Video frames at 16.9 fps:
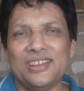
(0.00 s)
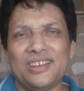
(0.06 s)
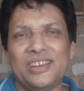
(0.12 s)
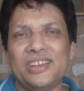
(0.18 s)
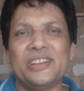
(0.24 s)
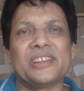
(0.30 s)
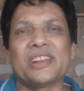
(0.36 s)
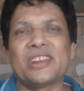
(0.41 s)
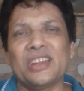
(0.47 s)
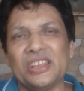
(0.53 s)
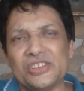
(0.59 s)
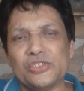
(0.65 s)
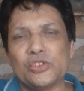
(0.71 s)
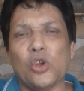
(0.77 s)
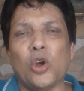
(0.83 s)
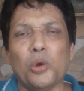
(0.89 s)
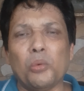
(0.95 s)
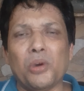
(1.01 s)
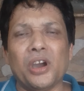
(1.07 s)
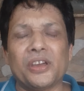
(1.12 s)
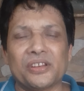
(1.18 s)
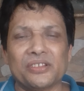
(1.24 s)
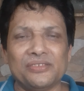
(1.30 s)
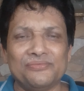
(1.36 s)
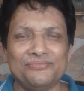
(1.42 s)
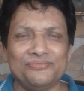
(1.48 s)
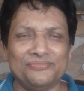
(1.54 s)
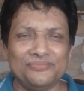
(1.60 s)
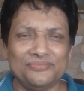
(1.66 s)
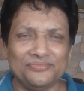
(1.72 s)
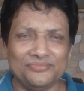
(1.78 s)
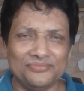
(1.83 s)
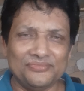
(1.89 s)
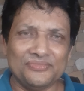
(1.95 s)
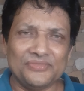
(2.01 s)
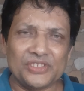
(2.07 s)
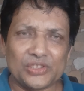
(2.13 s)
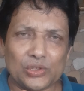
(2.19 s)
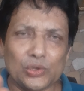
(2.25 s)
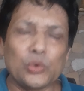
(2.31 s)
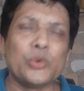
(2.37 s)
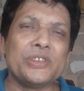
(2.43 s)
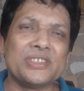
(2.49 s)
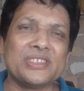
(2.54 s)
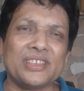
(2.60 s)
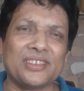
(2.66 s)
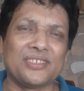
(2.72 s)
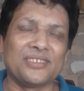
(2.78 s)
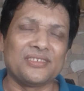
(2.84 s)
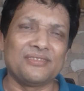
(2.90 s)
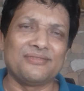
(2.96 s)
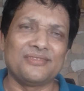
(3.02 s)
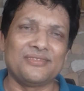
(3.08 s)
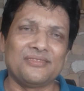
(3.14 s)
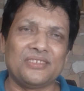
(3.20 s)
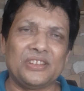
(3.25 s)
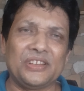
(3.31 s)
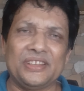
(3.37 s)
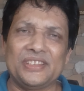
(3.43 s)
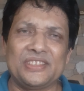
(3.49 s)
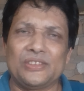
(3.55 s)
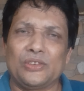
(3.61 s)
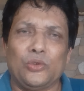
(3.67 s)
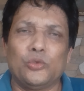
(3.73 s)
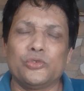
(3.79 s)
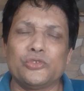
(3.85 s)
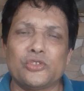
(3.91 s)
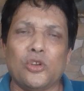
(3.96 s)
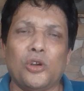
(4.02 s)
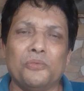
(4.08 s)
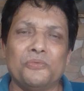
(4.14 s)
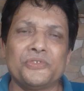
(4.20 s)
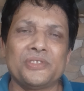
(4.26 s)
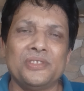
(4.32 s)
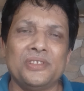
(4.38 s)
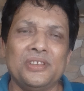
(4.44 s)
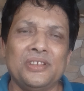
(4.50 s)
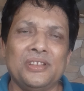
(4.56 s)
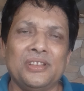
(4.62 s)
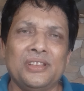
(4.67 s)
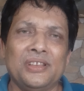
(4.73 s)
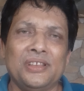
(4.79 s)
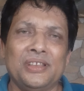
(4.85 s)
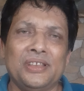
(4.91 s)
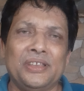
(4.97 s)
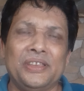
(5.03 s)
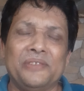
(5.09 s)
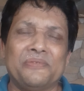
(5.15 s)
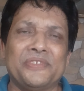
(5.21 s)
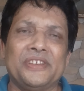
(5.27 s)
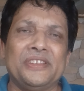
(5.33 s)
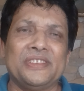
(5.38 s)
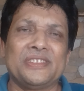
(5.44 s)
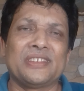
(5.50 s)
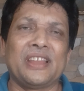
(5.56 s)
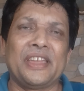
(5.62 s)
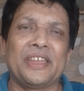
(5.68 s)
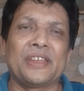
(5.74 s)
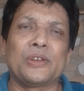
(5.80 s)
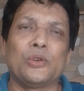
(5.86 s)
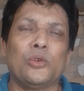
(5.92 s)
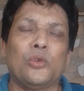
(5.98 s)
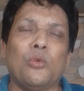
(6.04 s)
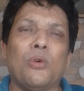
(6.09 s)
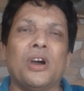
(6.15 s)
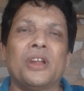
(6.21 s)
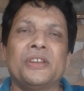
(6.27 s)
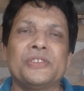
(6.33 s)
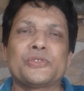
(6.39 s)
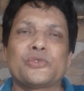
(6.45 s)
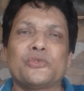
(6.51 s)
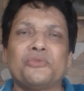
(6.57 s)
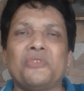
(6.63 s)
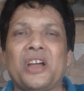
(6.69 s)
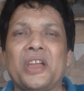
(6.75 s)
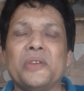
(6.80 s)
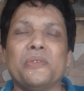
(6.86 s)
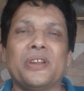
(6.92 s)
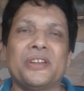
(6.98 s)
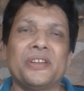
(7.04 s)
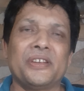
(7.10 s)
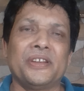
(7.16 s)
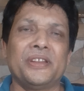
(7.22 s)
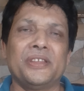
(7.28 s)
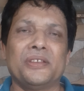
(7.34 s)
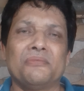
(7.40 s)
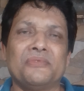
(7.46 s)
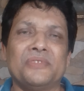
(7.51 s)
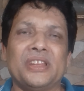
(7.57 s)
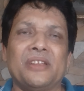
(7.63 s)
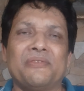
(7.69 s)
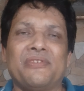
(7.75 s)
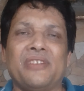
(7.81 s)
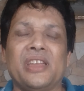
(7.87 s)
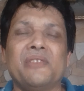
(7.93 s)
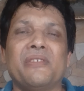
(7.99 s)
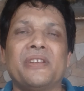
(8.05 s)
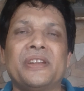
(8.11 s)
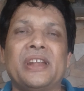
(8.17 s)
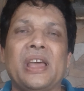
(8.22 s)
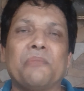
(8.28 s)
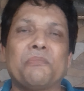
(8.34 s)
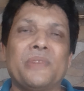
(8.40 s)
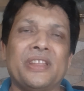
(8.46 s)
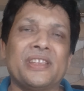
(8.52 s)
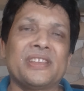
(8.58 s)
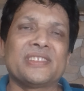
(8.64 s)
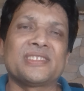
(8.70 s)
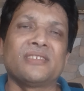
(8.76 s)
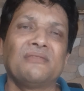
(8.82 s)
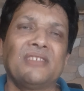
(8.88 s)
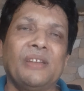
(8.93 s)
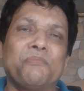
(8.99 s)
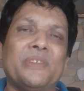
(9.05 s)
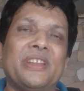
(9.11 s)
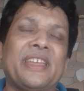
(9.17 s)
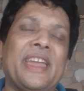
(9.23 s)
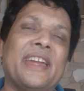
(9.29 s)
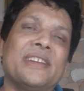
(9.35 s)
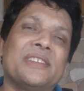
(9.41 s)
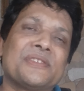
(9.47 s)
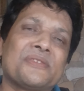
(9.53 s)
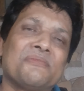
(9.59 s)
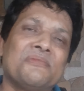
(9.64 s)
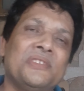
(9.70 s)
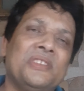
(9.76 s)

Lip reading: literally job are squeezing, it's no jobs. If it is like no 1:500, if there are 500 applicants,